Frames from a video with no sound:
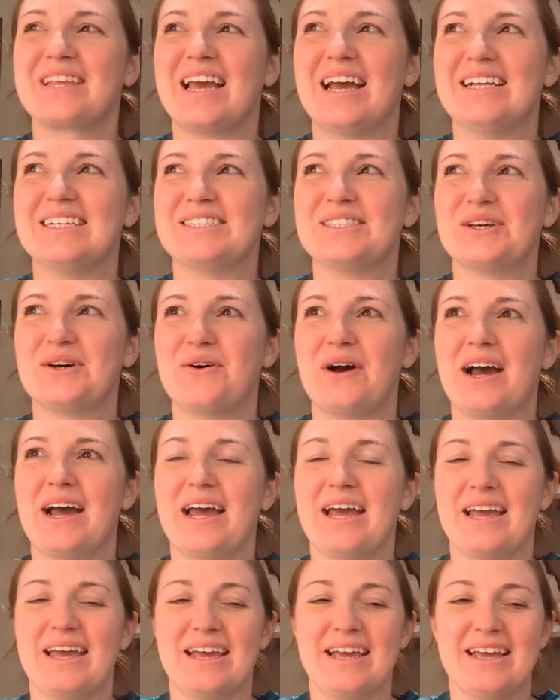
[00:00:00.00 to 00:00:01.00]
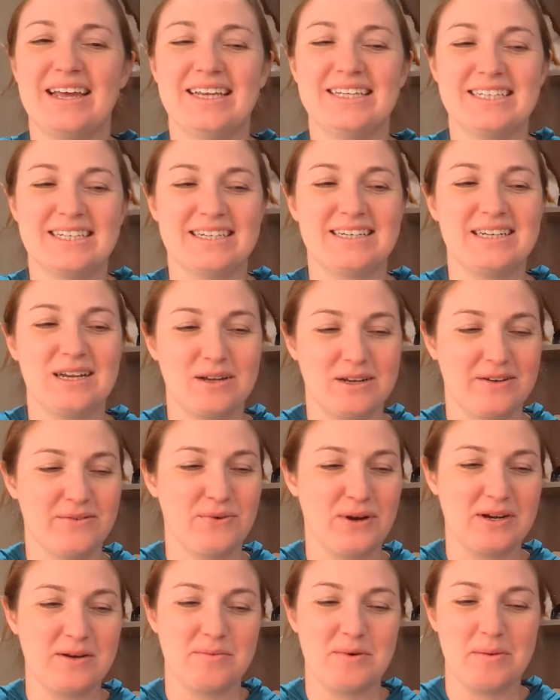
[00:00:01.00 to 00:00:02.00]
And so I did a
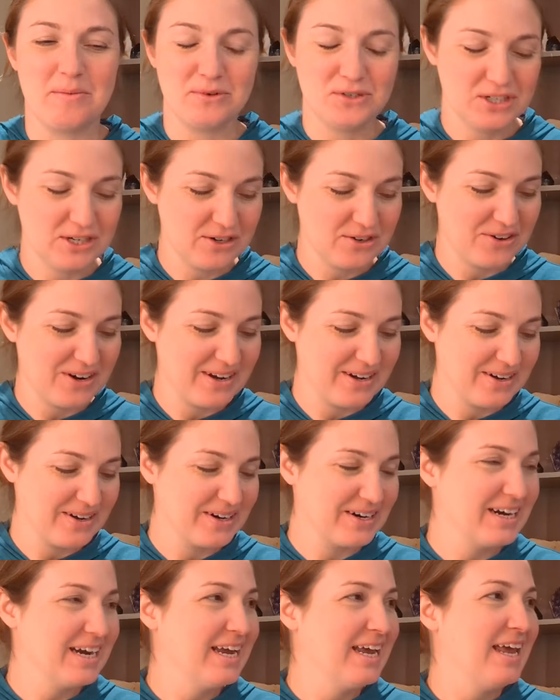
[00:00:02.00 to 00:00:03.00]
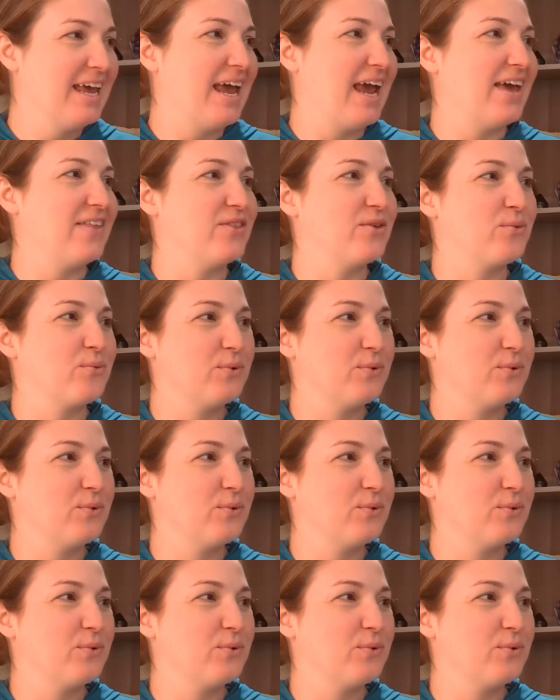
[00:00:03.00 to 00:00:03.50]
random number generator, and the